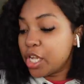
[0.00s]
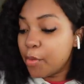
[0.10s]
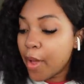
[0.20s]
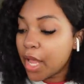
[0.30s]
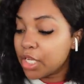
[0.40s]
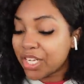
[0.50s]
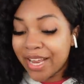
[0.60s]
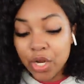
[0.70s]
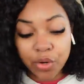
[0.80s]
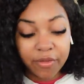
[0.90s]
nail polish,
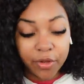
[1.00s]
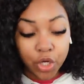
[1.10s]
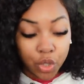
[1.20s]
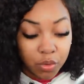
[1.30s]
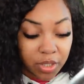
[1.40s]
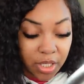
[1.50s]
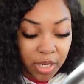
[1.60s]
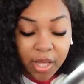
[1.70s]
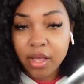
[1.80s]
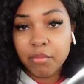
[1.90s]
I don't even use
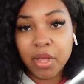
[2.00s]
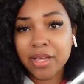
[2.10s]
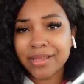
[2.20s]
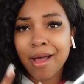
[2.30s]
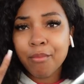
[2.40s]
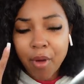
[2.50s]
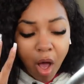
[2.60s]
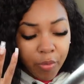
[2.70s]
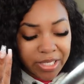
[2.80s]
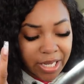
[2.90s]
it because I'm
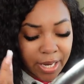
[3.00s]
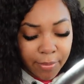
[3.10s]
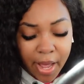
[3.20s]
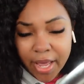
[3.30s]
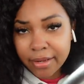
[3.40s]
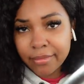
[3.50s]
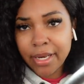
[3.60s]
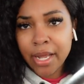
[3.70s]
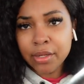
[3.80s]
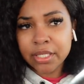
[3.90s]
always getting my
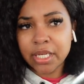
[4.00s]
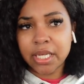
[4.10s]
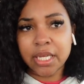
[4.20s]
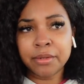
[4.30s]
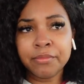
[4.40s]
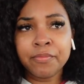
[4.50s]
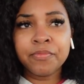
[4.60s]
nails done.